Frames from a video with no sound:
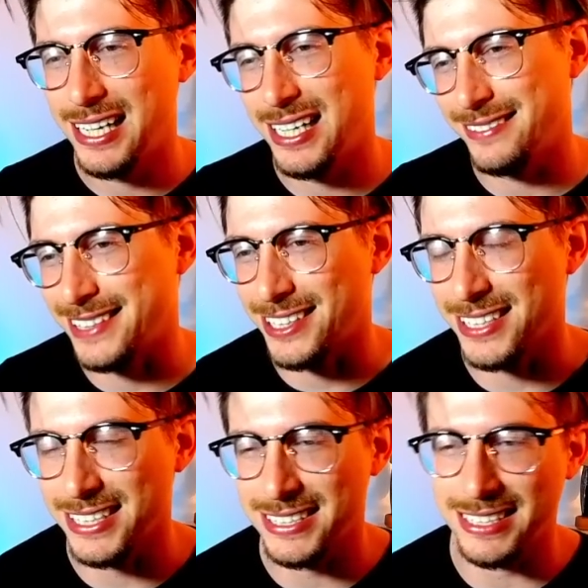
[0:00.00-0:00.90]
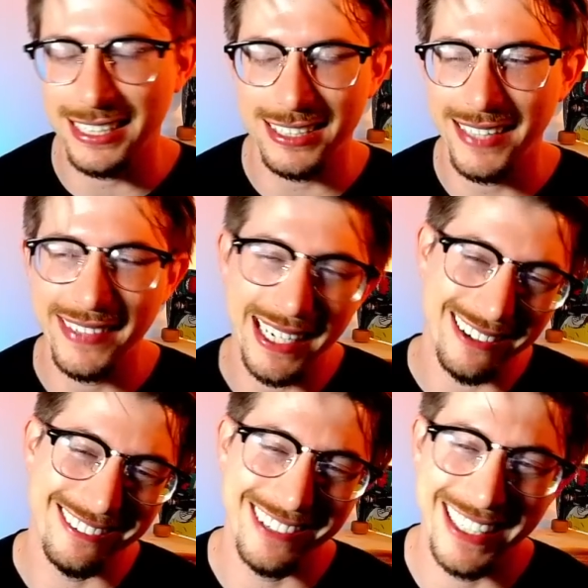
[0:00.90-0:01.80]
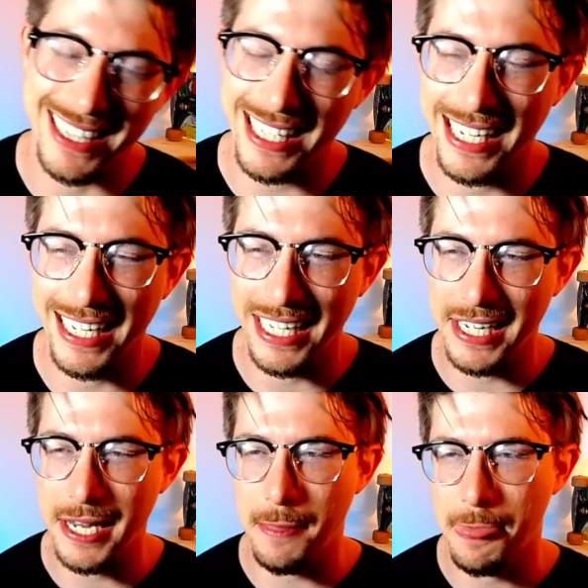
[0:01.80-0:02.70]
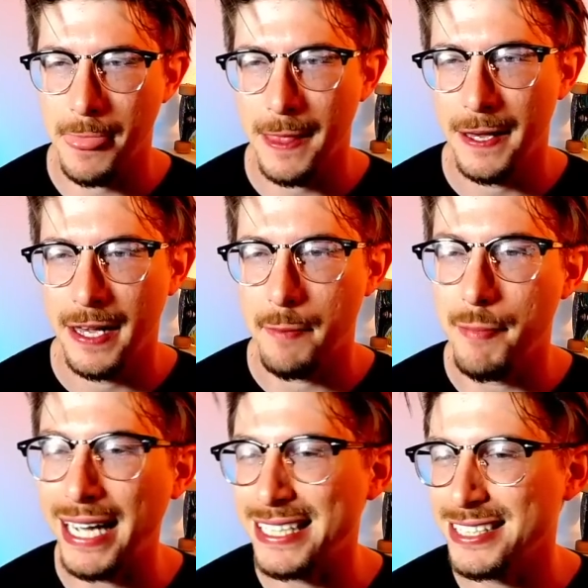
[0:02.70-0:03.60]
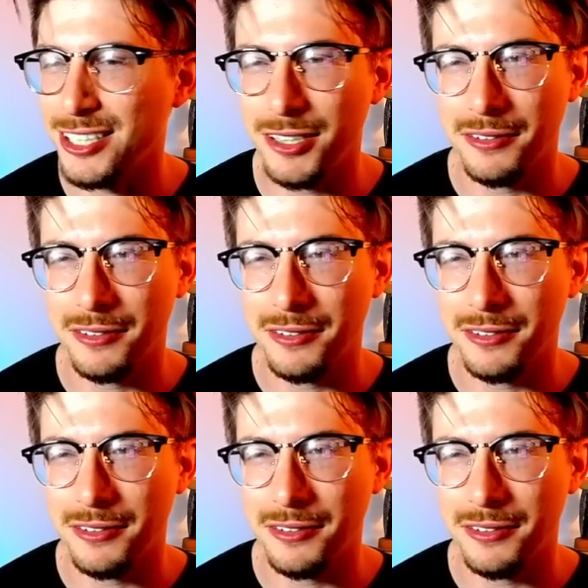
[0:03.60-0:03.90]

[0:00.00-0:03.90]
Regardless, they're coming out with a Magnezone.